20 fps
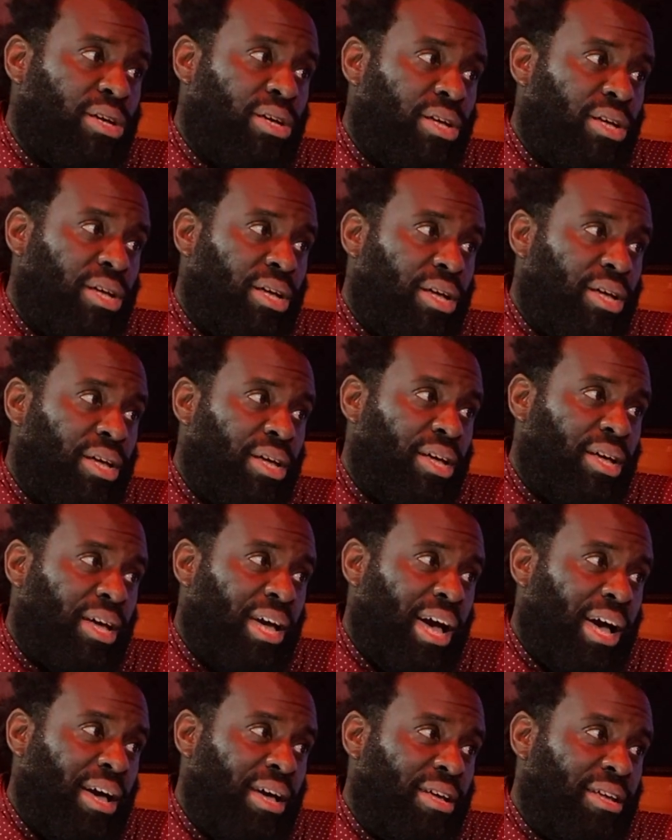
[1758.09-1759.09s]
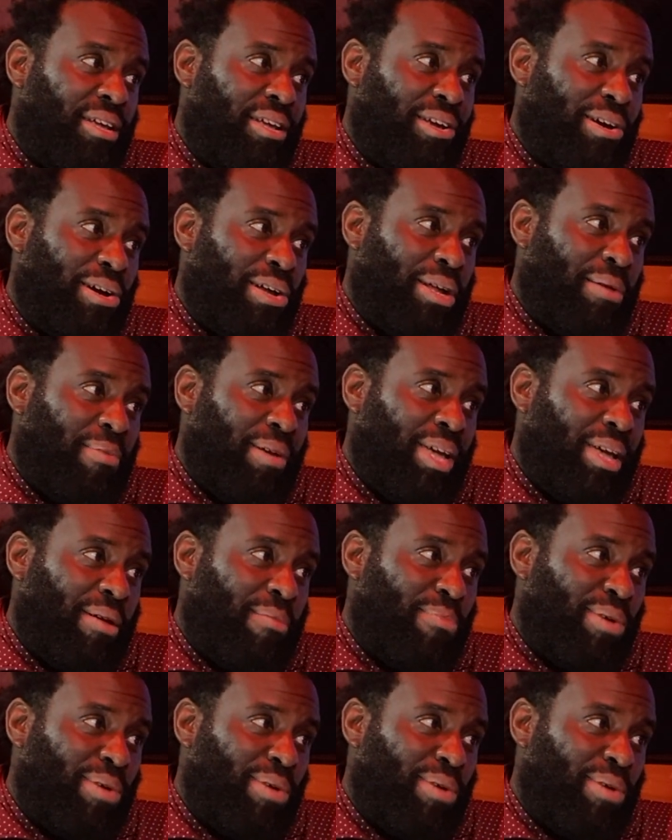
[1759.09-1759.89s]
You know what I mean?